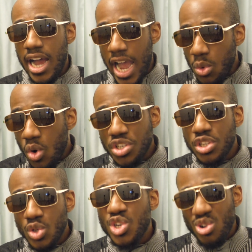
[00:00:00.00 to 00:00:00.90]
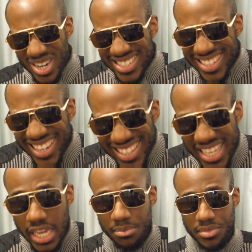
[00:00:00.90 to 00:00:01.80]
I watched those critical
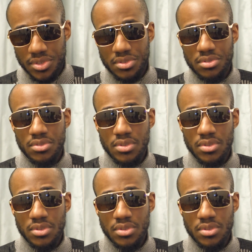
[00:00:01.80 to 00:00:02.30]
games.